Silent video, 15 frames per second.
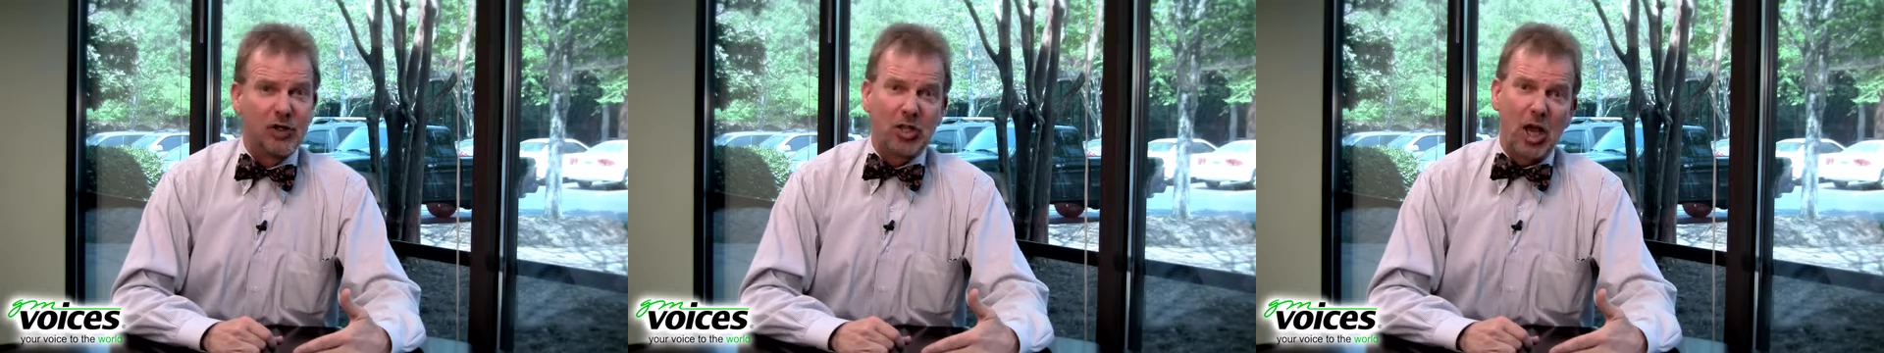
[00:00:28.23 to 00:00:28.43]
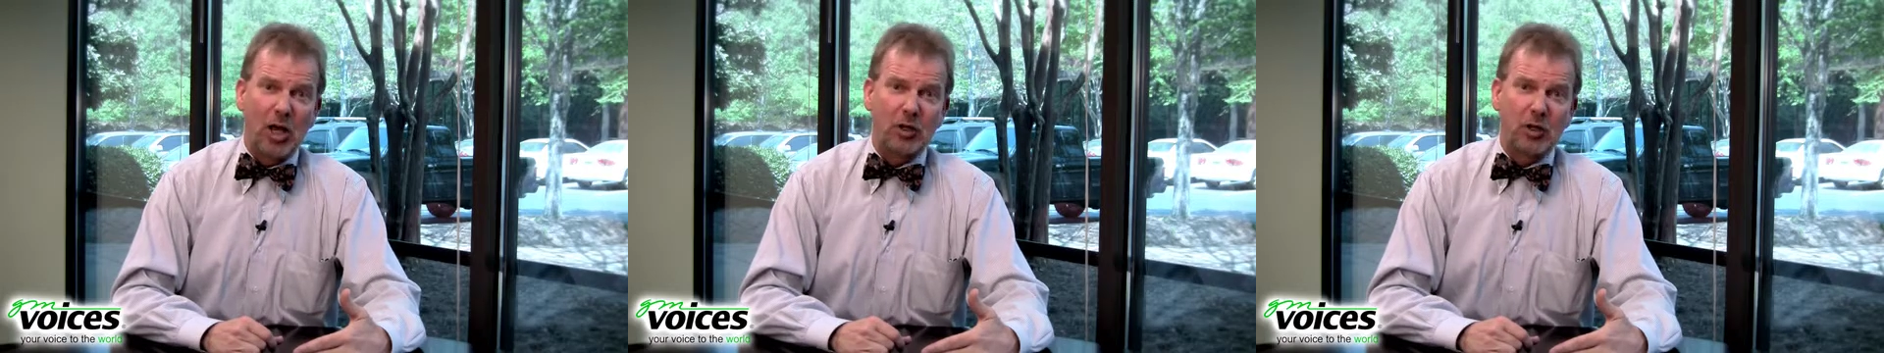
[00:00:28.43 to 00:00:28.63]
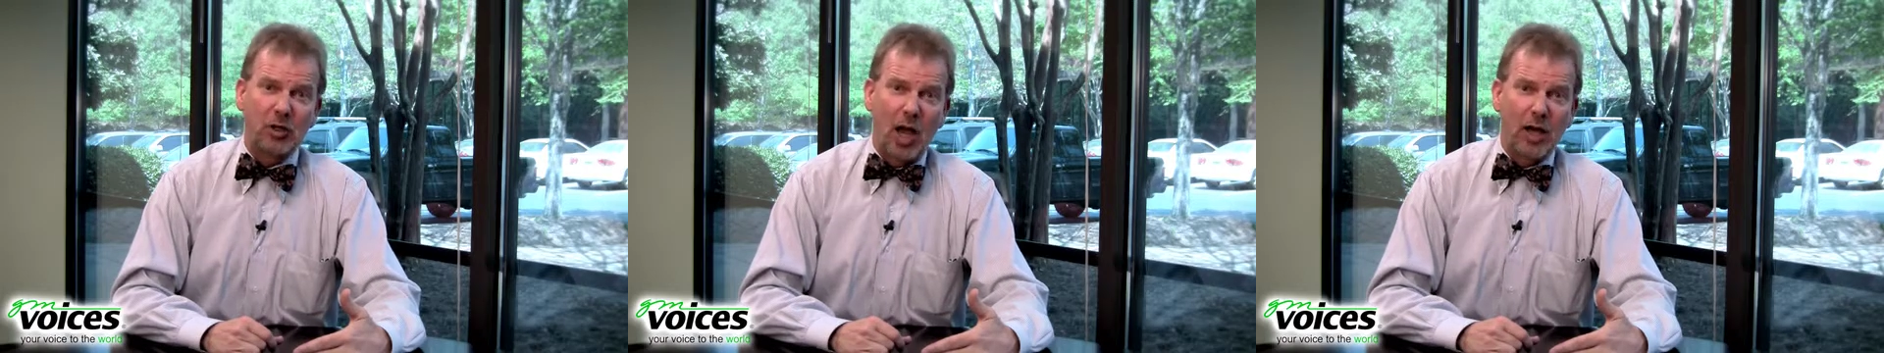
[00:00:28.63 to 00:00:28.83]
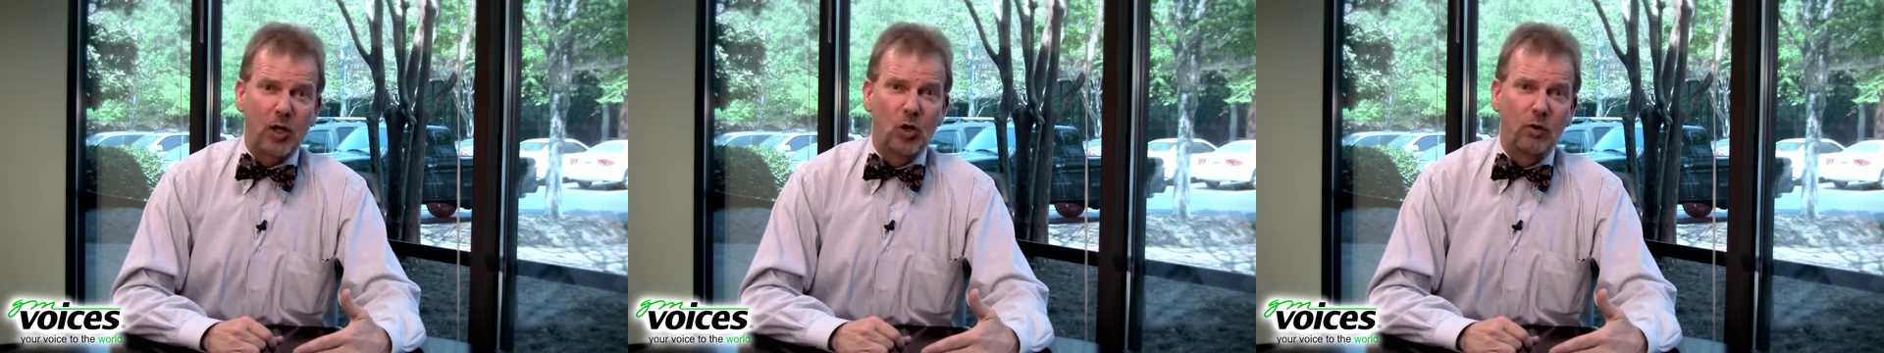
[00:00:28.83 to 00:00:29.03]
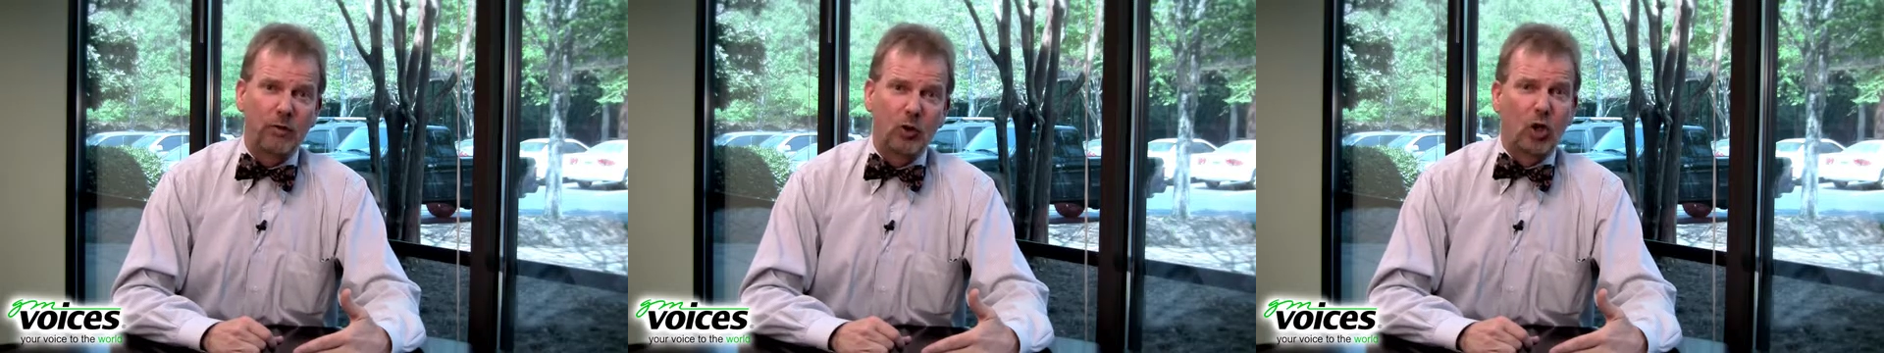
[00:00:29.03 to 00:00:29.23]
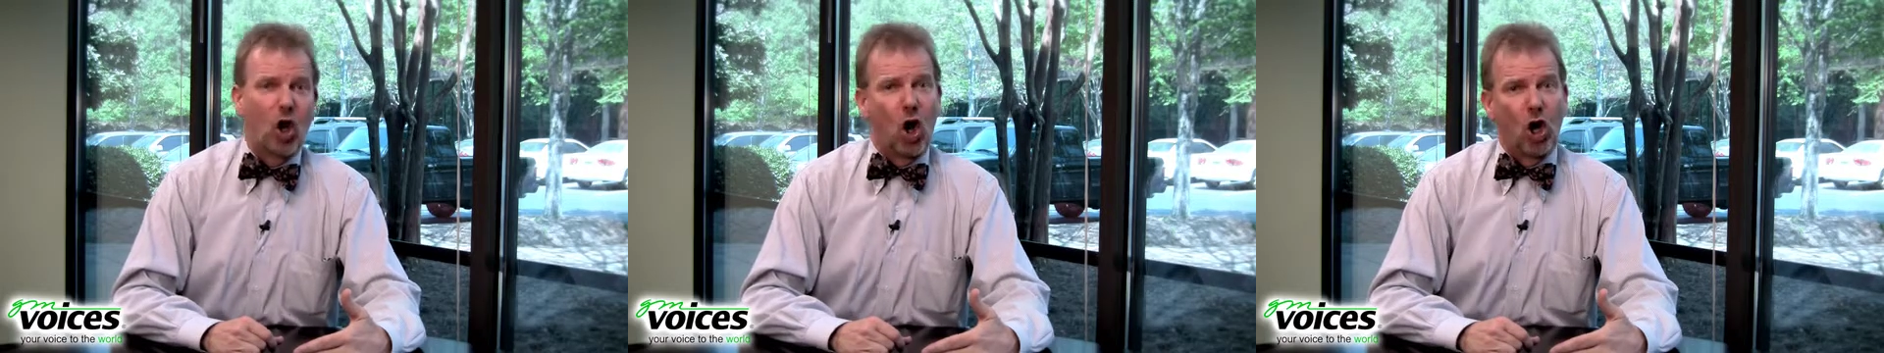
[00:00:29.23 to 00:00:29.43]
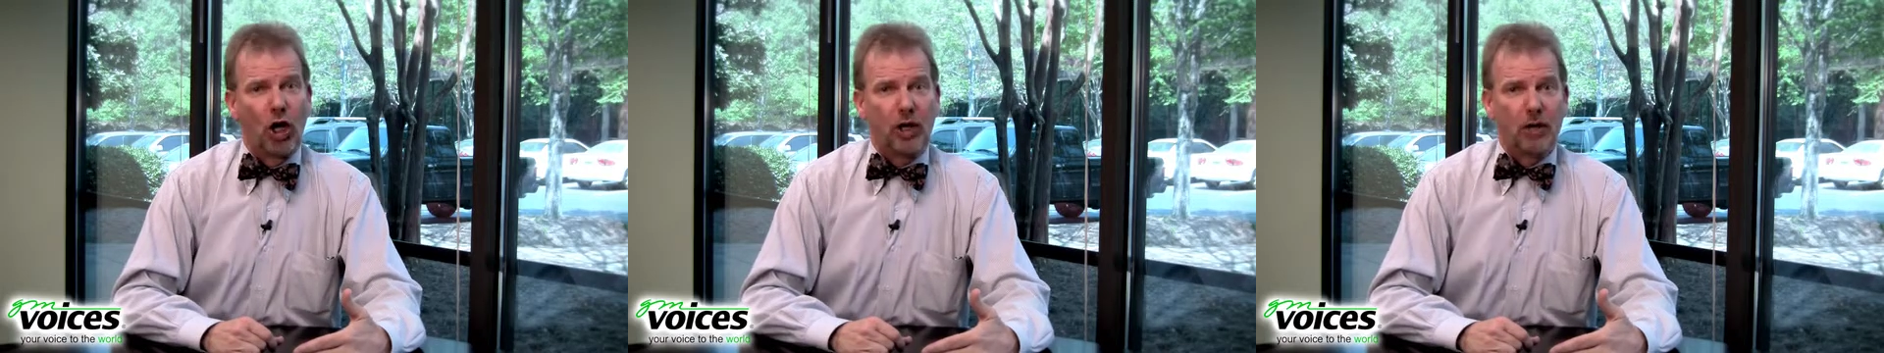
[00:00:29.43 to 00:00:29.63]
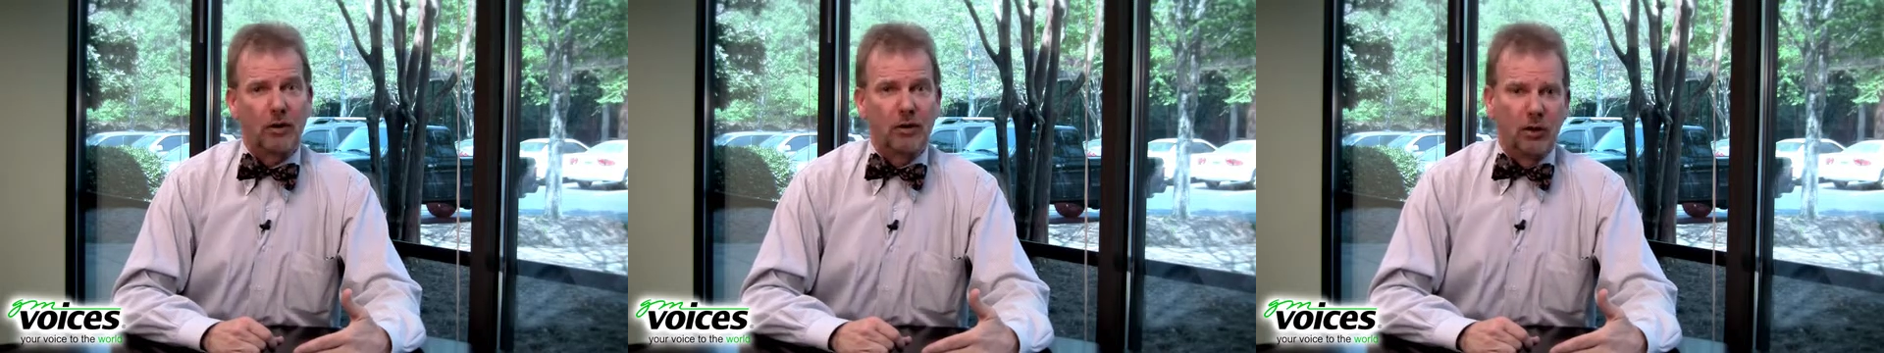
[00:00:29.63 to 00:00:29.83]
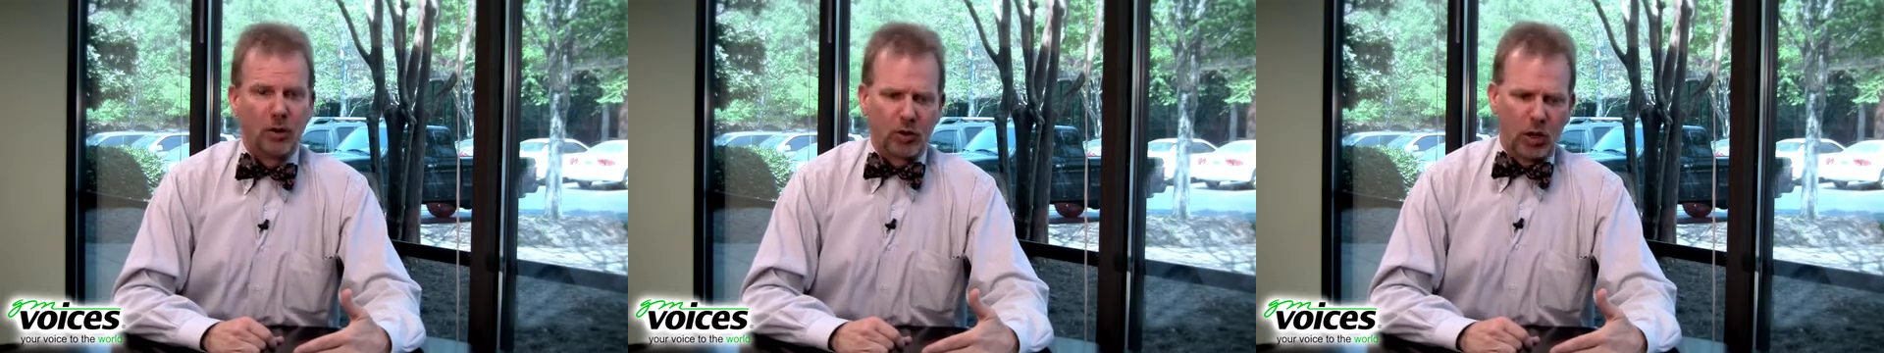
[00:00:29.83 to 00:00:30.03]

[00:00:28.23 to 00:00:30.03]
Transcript: says, "Thank you for calling.